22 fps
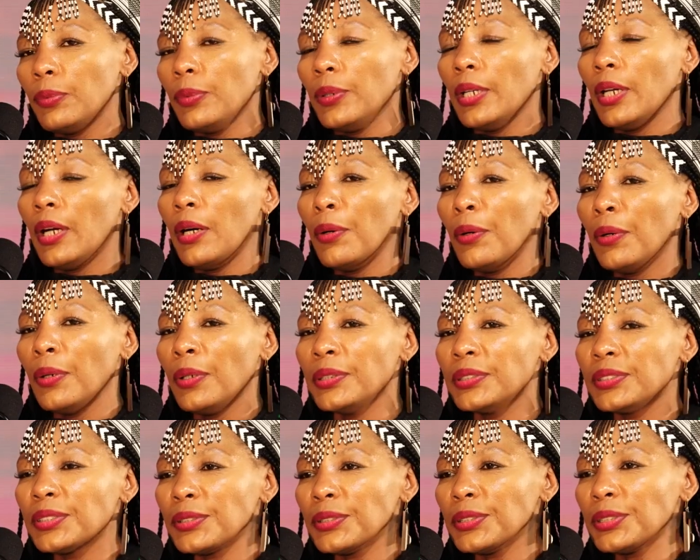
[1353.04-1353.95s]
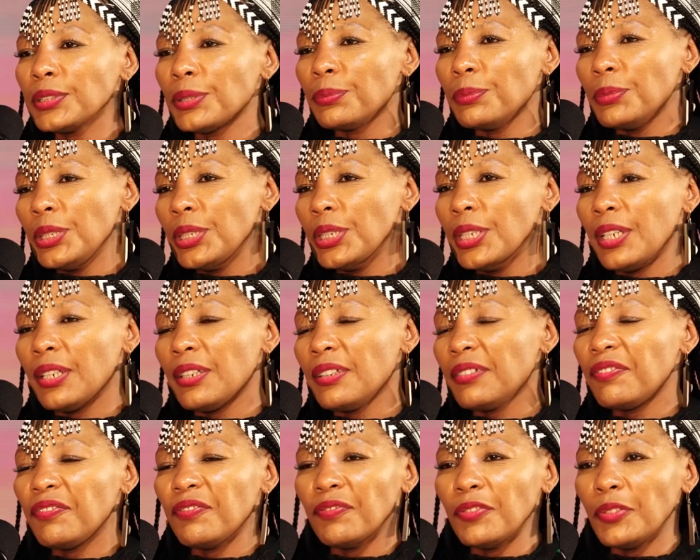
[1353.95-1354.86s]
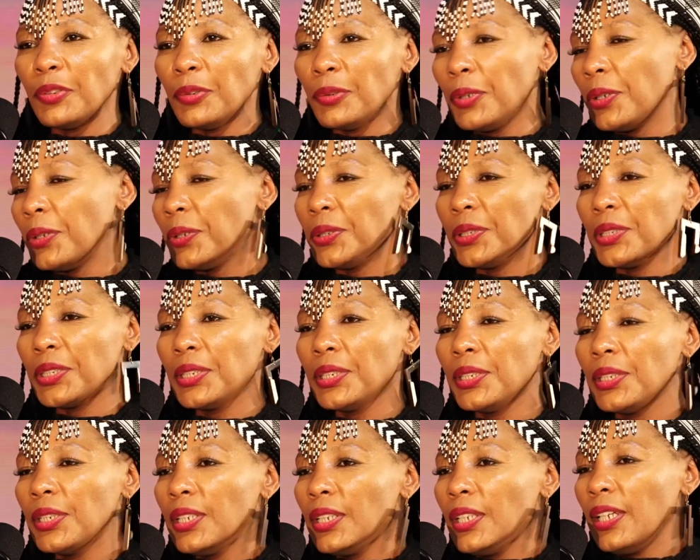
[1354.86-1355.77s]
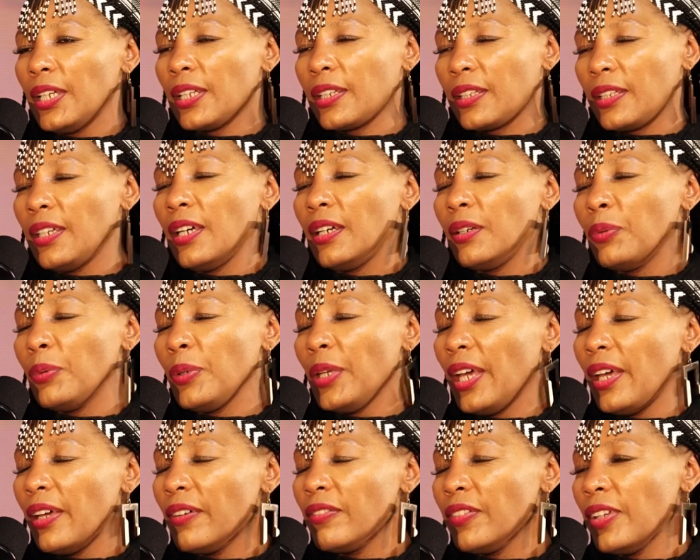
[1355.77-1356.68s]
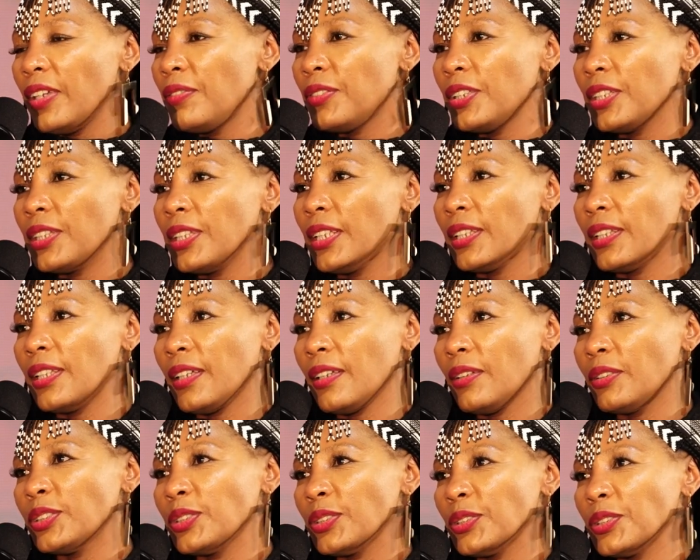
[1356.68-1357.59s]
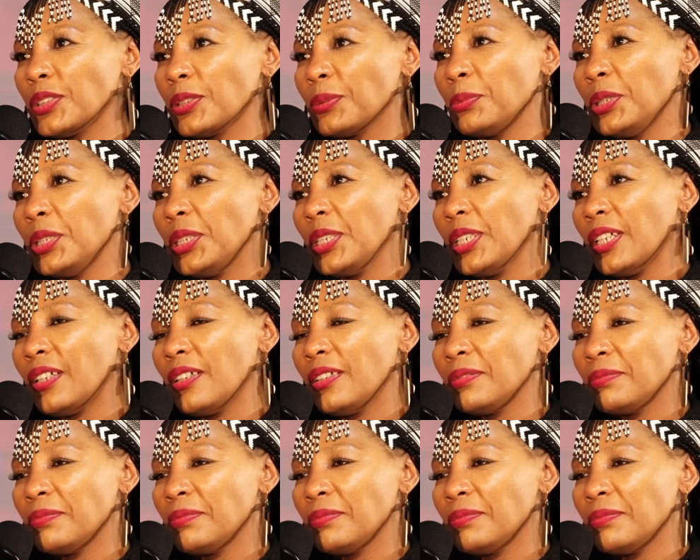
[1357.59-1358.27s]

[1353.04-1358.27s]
we are on social media, full on. Like, yeah, we have everything there on social media.